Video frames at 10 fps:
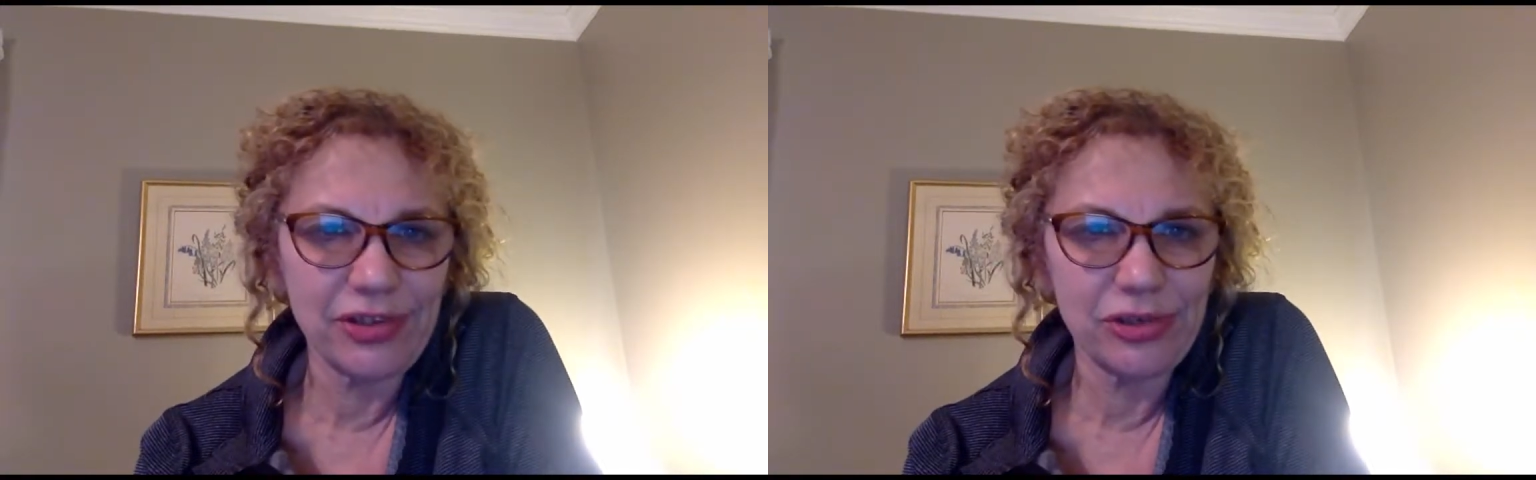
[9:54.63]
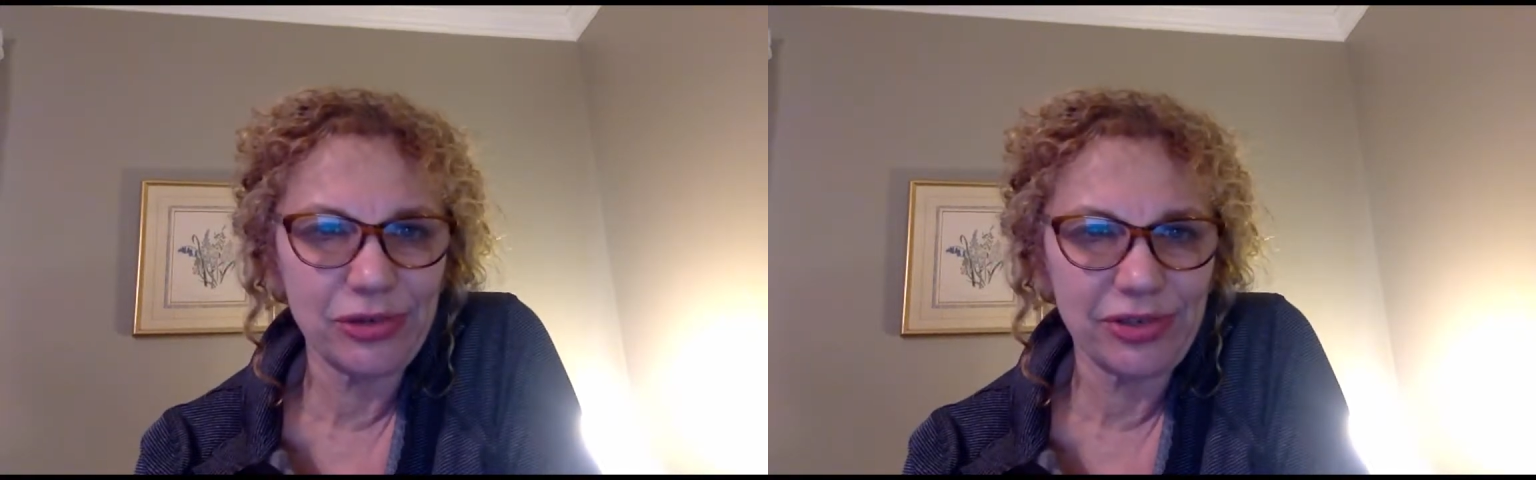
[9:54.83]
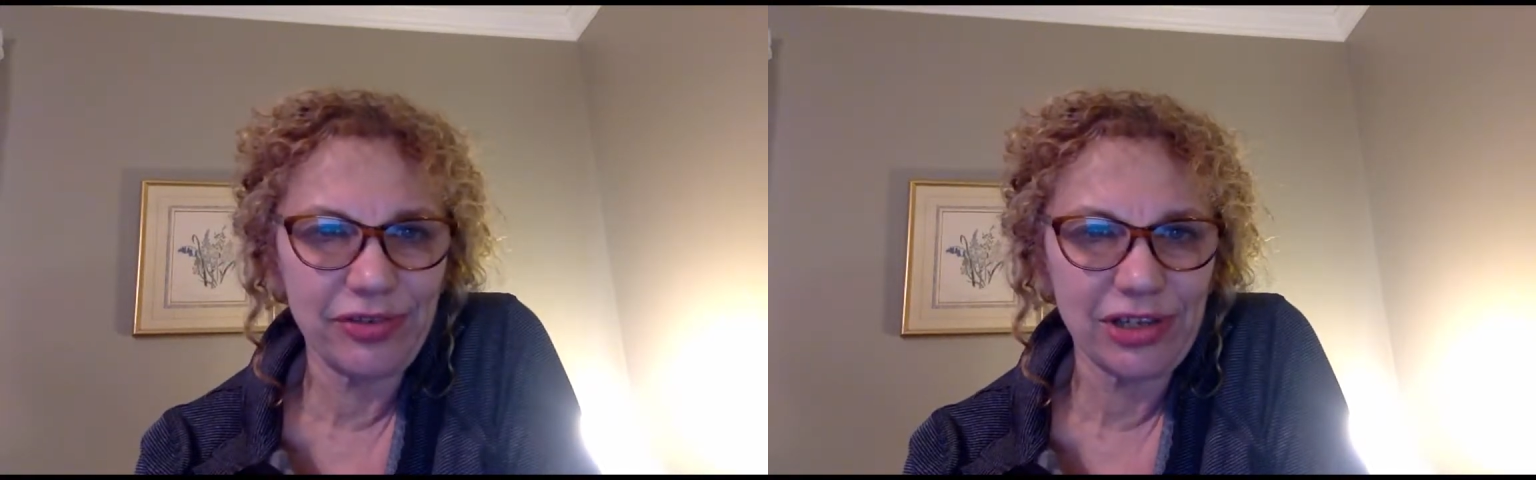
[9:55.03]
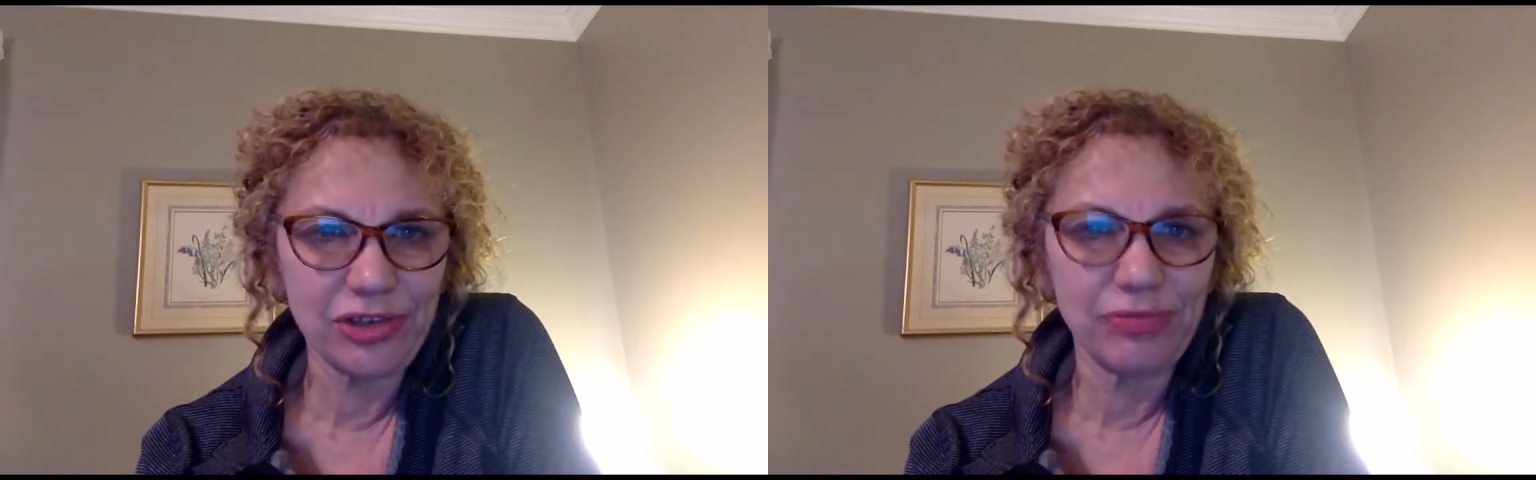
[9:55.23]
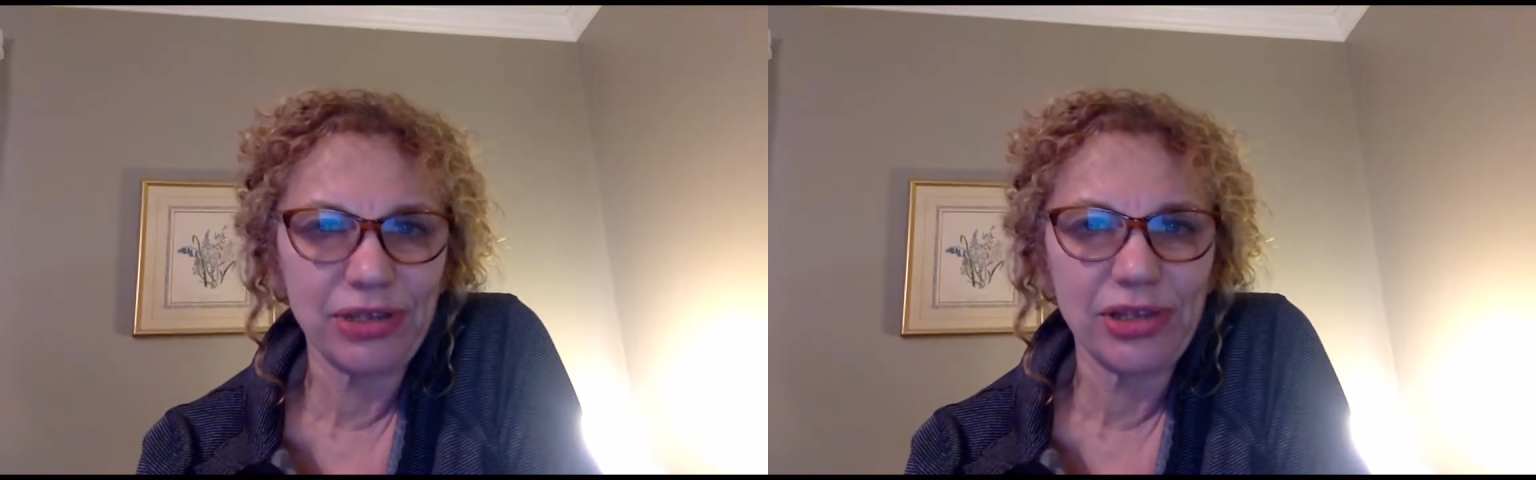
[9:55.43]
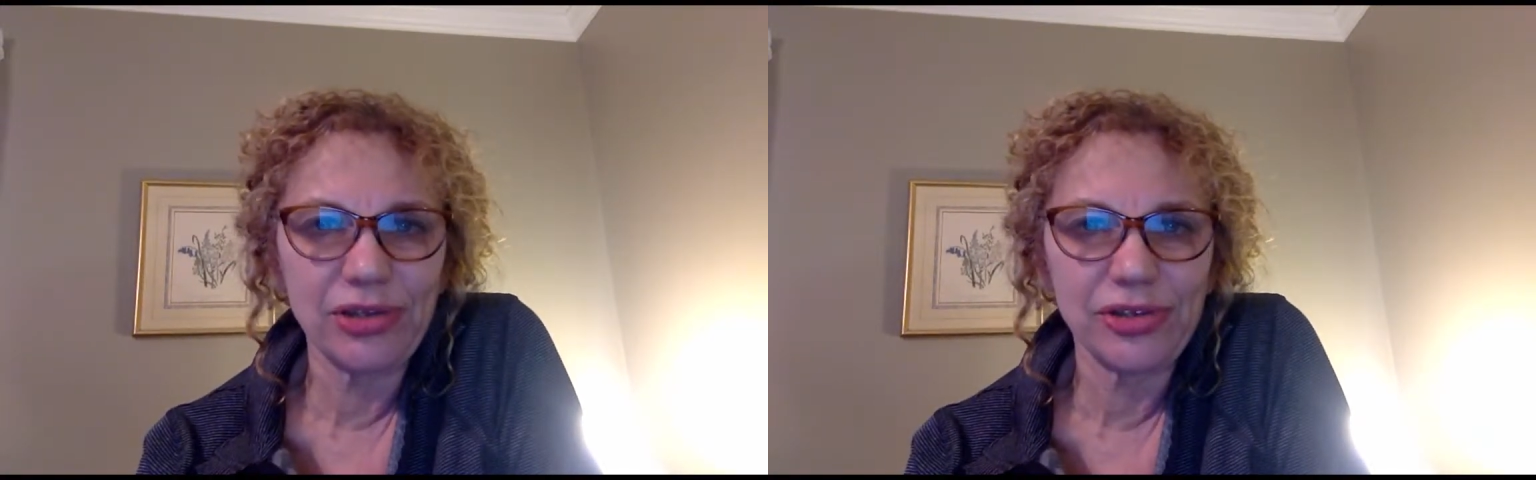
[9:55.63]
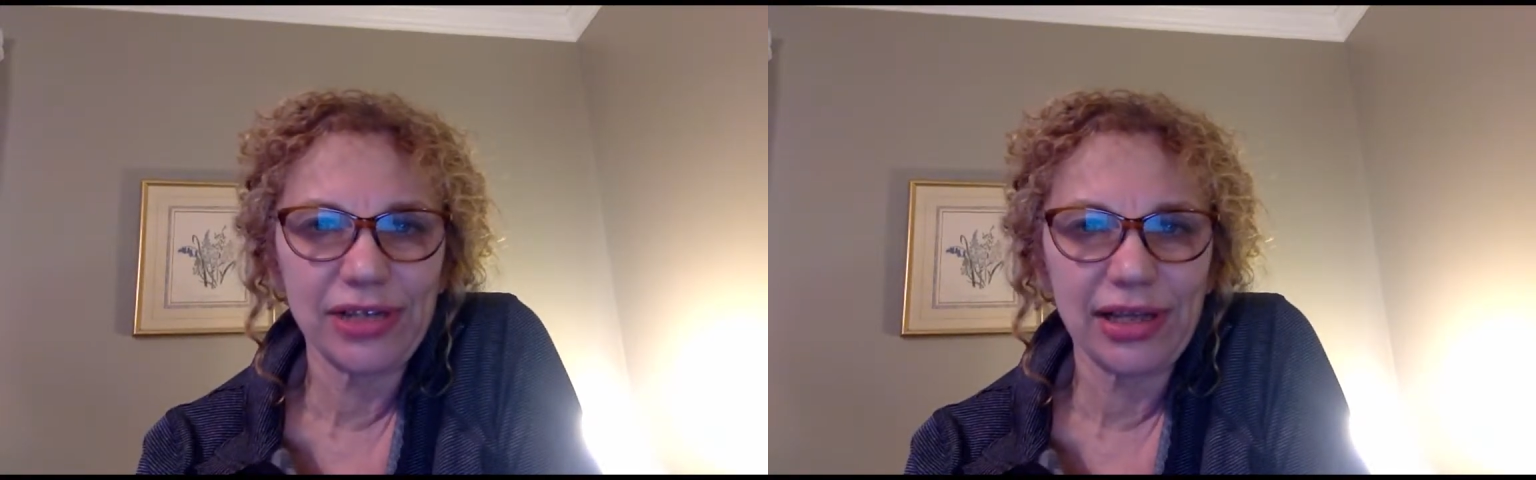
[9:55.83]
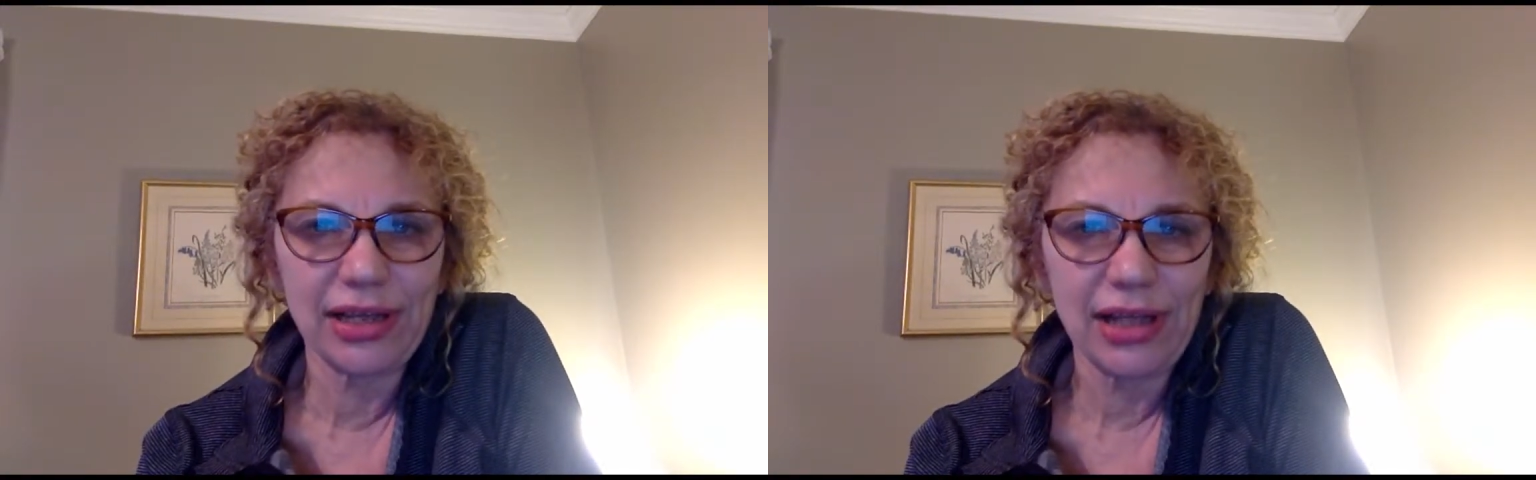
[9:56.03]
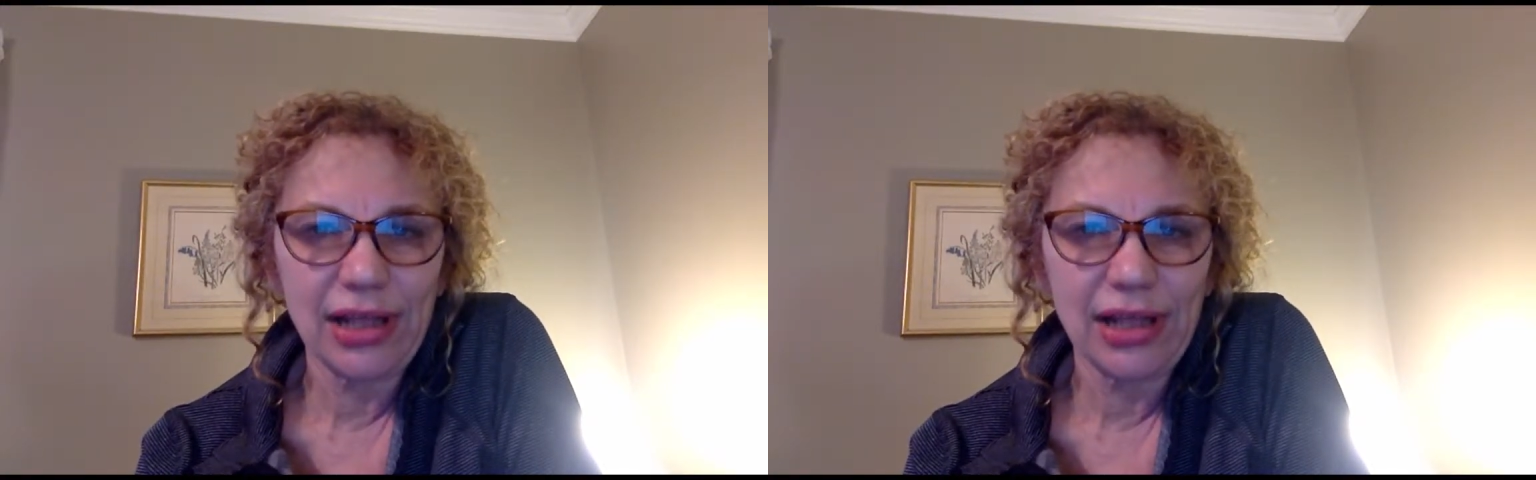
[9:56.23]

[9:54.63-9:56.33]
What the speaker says: the sorts of things you'll be using.